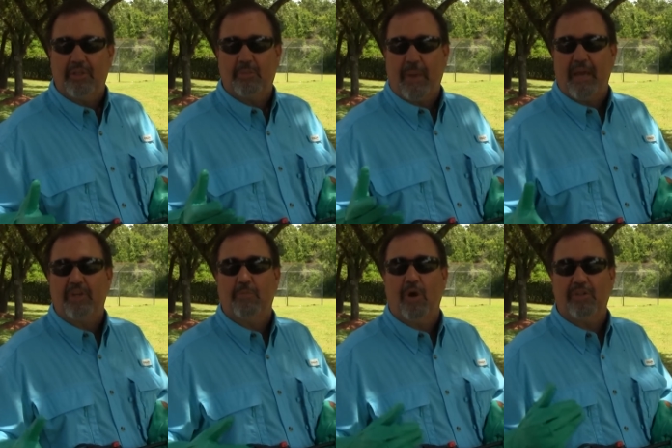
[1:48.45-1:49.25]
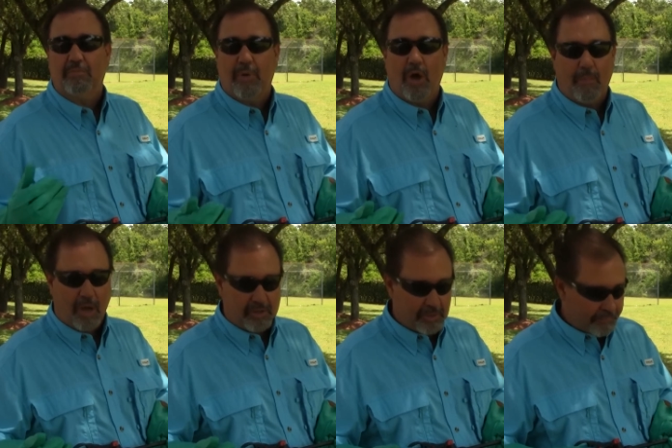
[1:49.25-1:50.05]
Spanish moss and ball
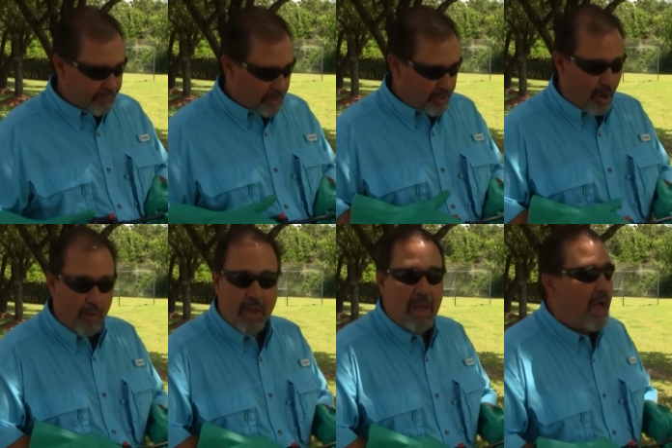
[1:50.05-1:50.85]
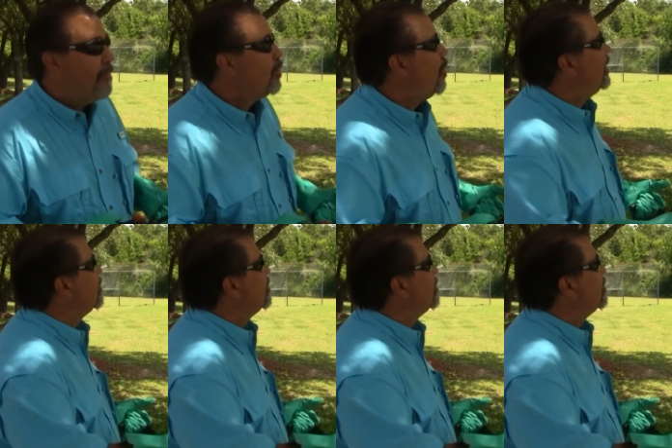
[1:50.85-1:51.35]
moss. So I'm gonna go ahead